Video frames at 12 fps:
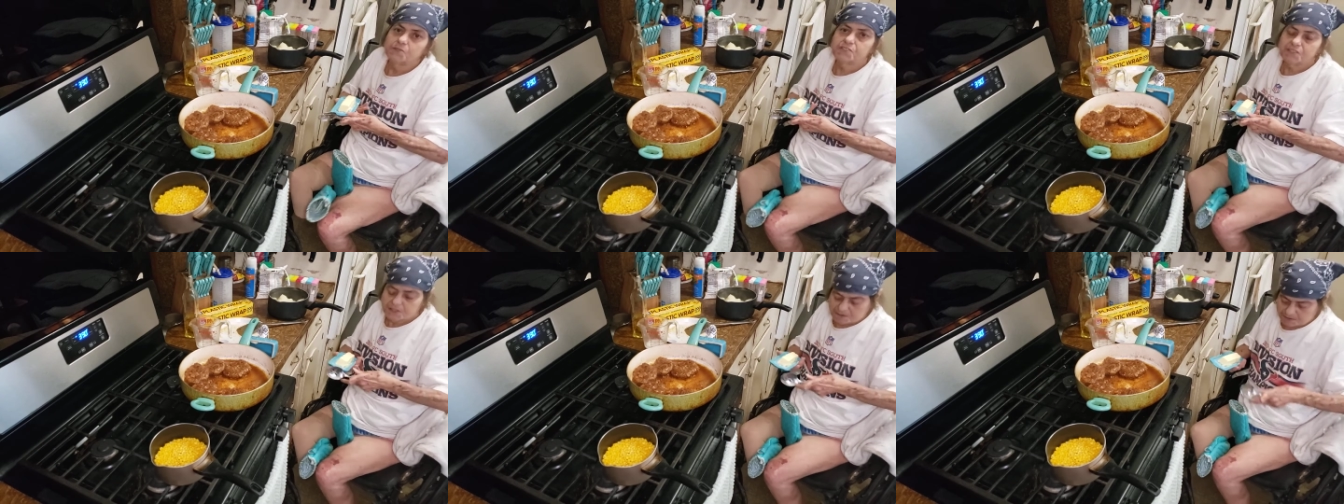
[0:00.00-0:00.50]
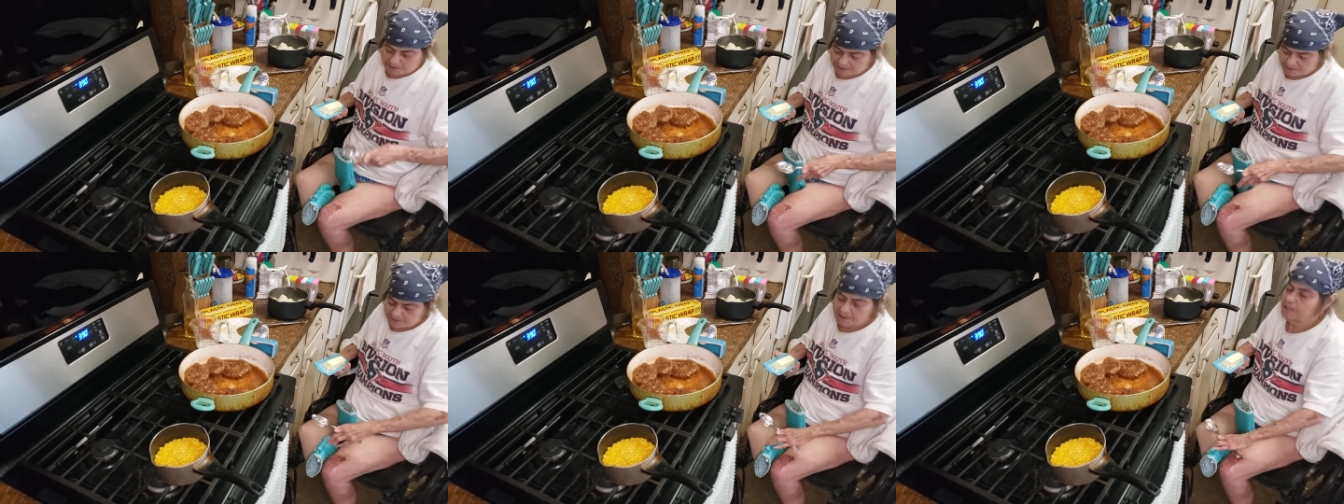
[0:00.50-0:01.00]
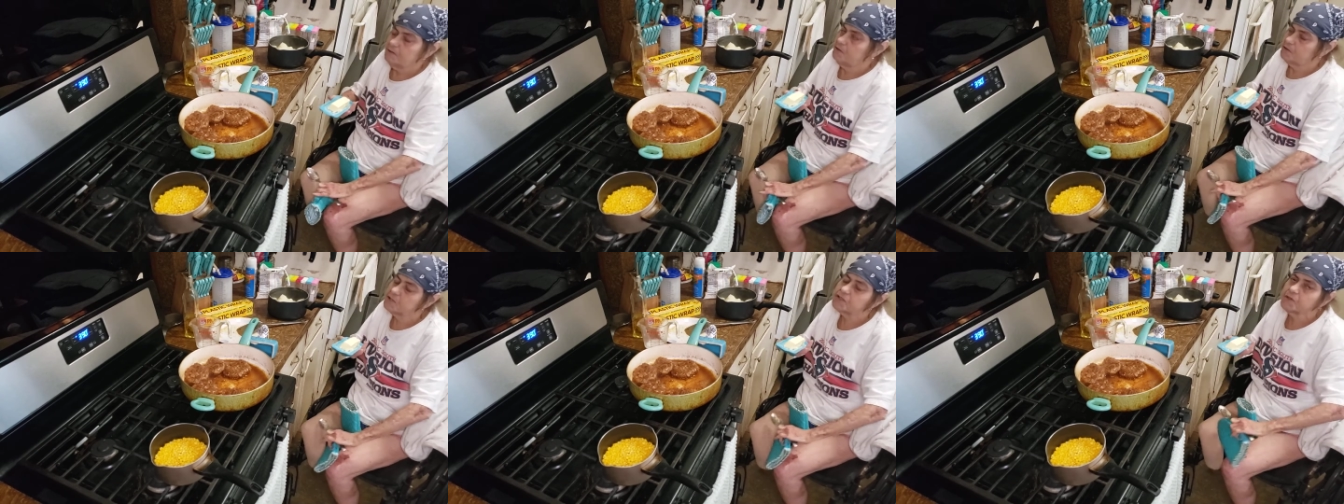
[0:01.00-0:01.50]
it's,
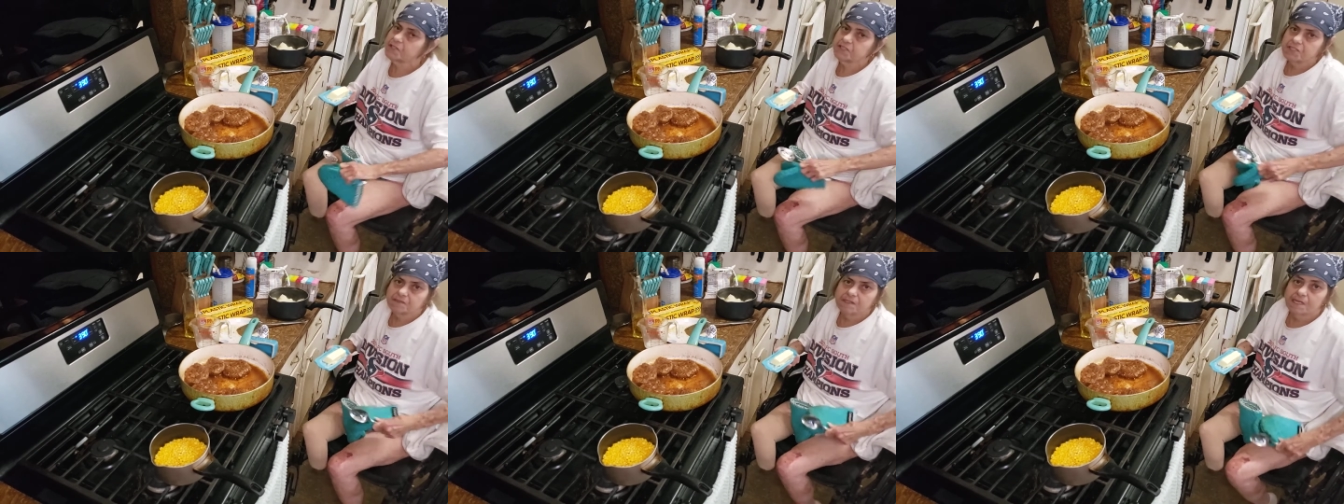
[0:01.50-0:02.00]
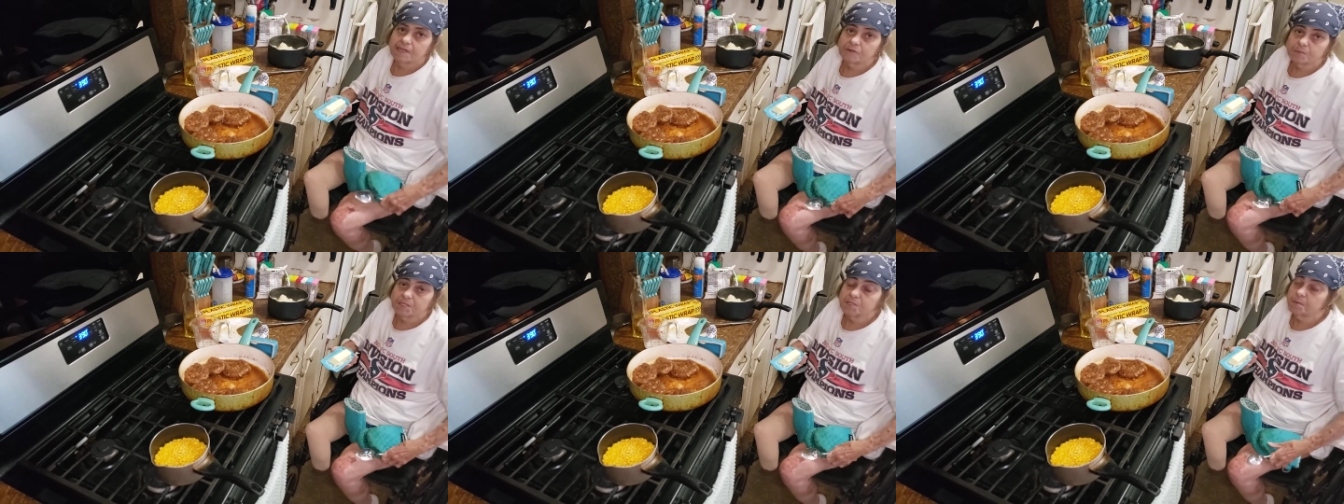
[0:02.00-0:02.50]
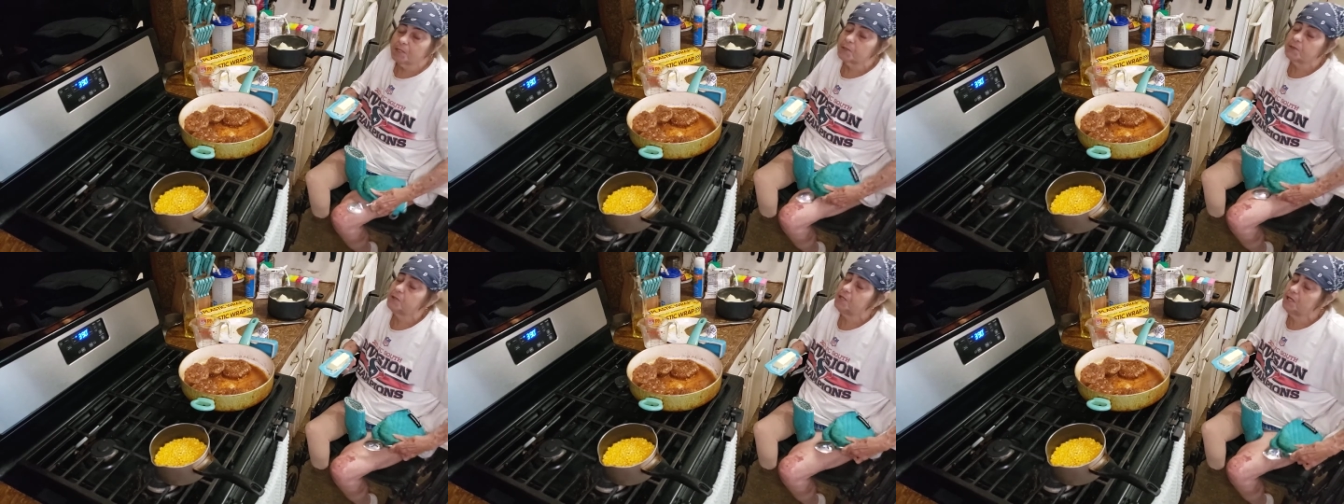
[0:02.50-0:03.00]
your discretion, however much
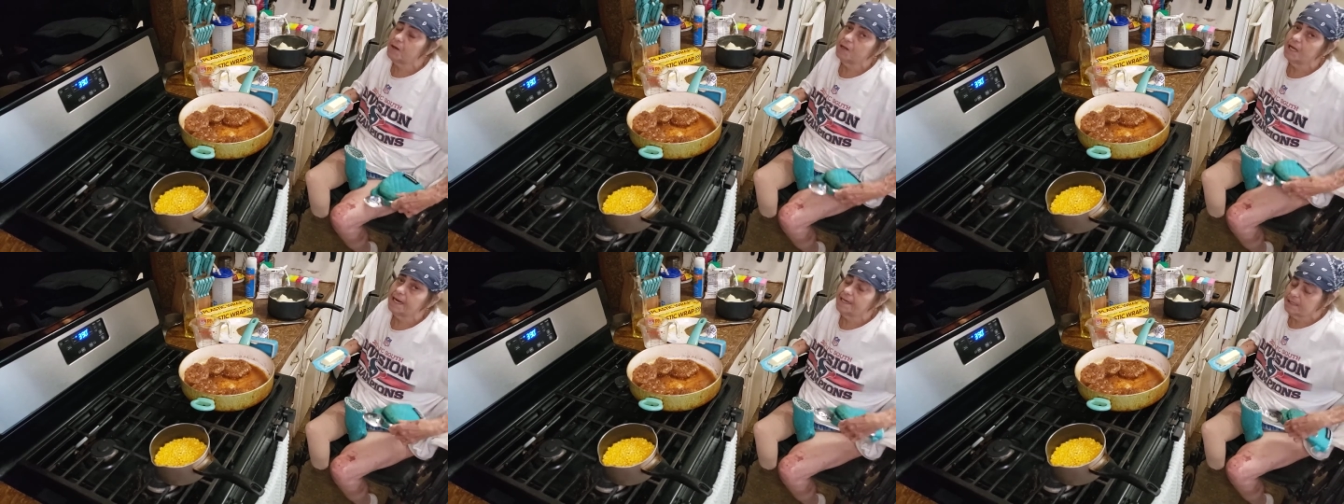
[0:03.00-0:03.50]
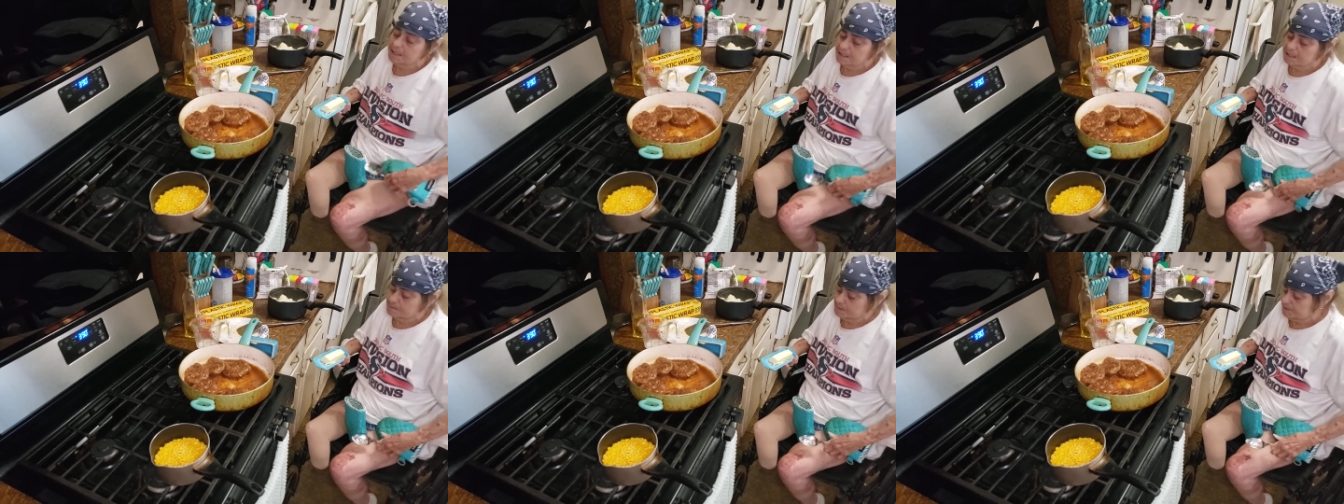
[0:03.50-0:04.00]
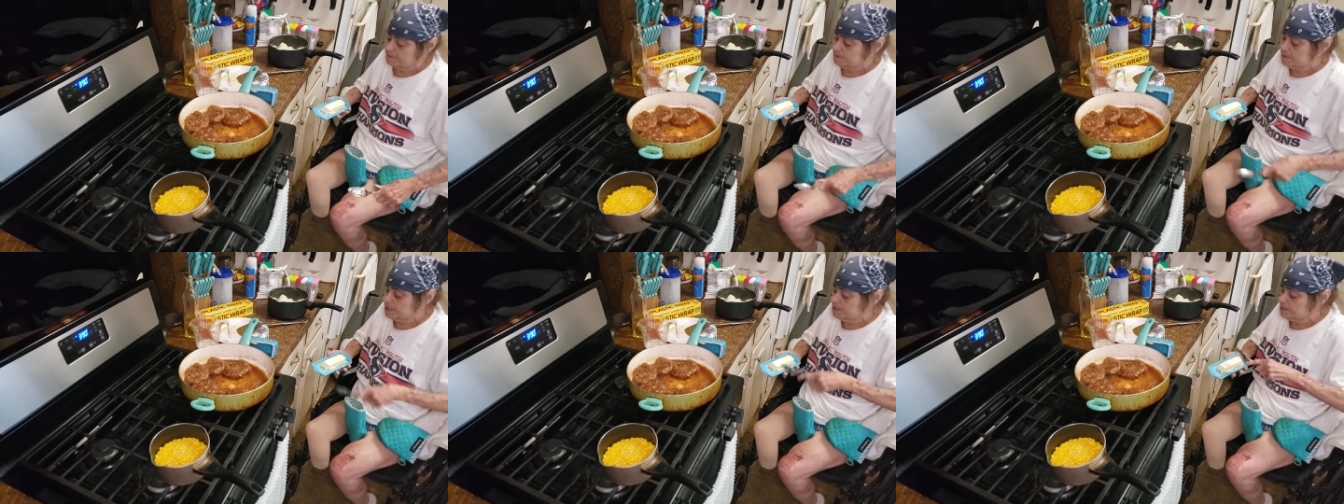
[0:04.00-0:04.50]
butter y'all like. My
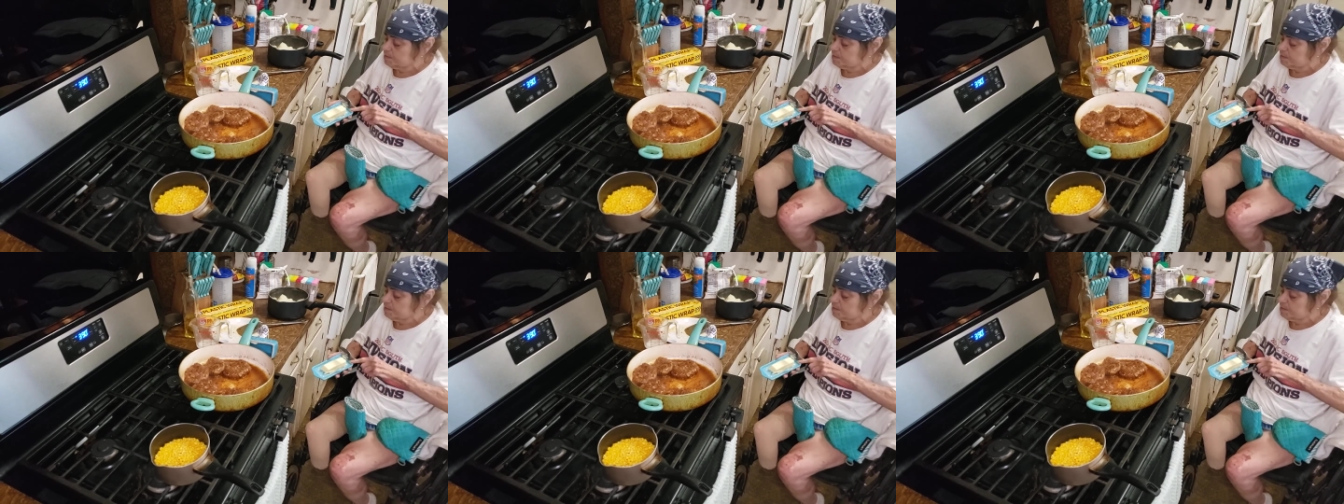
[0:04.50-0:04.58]
family likes